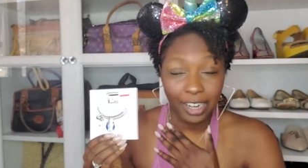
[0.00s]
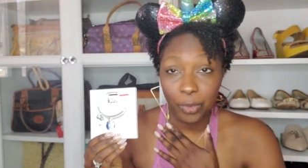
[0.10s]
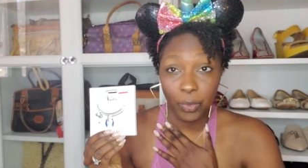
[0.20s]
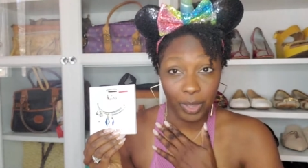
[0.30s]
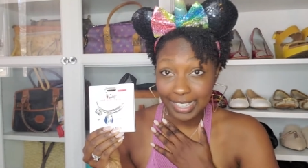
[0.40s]

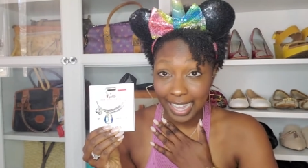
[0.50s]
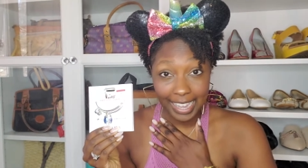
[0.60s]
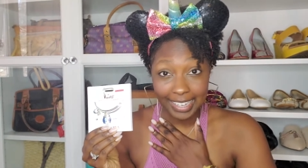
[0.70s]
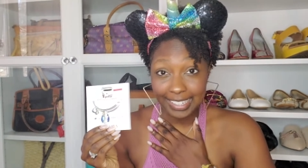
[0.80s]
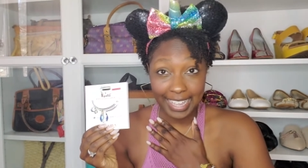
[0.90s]
what
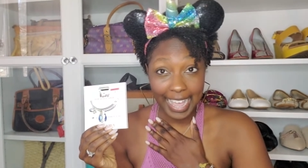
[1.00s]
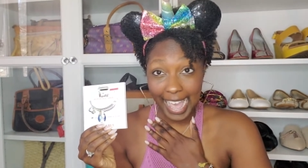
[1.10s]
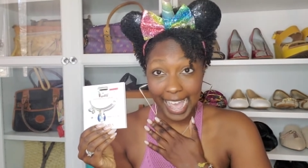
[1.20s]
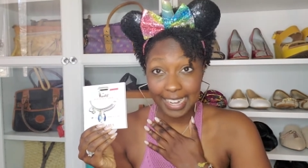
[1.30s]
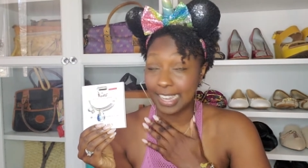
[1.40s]
kind they
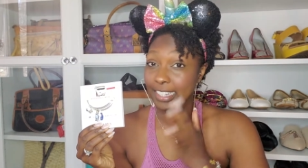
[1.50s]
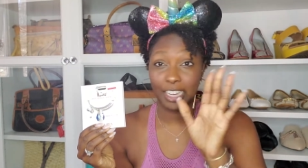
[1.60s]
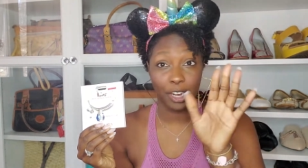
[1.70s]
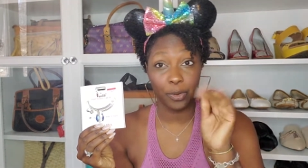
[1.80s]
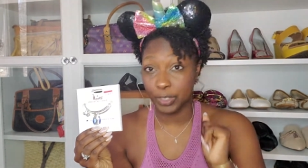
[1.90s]
had. I
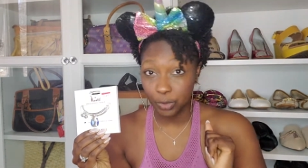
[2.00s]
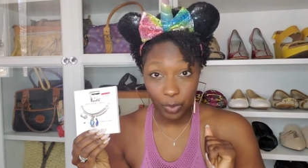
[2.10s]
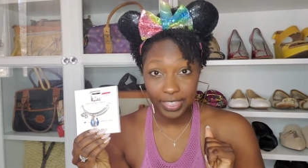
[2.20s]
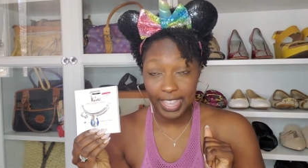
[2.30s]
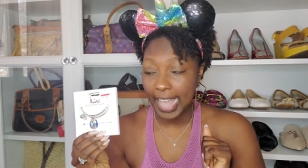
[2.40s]
didn't care which
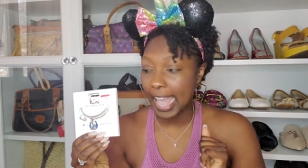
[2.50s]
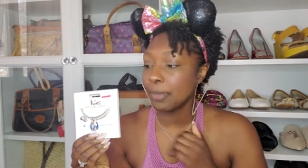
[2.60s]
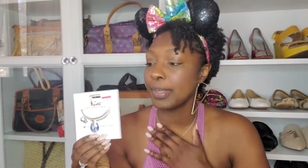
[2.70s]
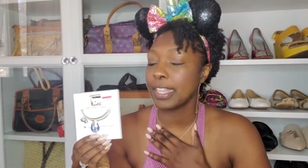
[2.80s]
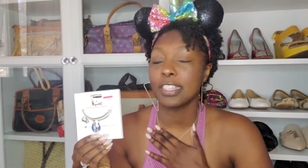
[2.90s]
one they
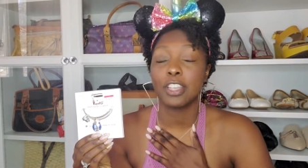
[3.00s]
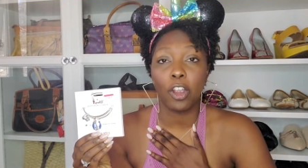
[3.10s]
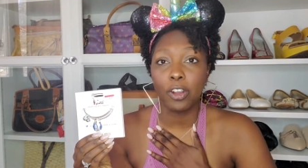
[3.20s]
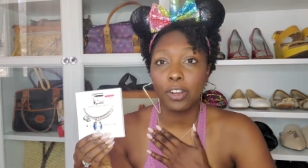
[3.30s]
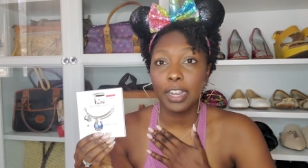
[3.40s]
had, because
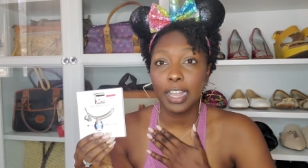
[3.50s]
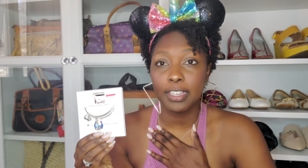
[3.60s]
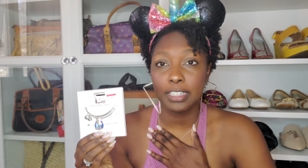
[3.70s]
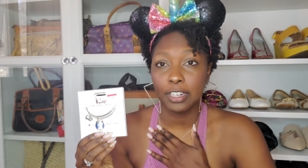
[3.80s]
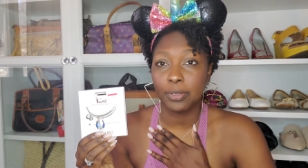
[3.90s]
our,
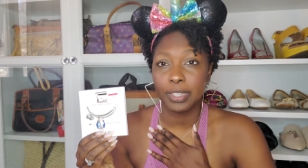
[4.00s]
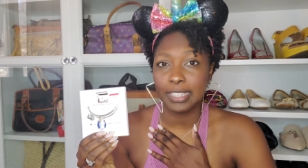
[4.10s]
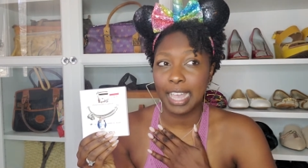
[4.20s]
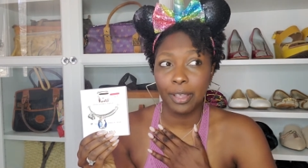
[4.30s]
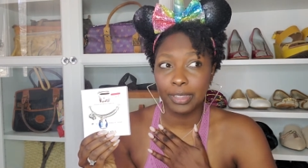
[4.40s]
you know,
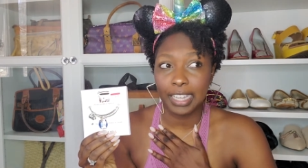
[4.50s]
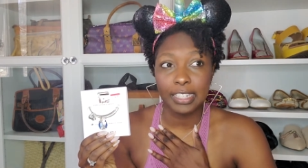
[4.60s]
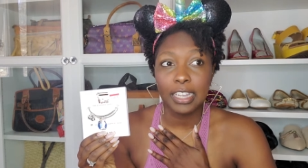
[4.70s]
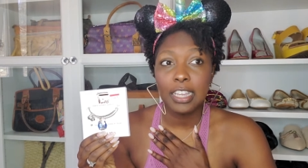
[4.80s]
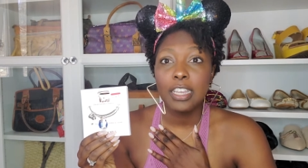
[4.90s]
this outlet,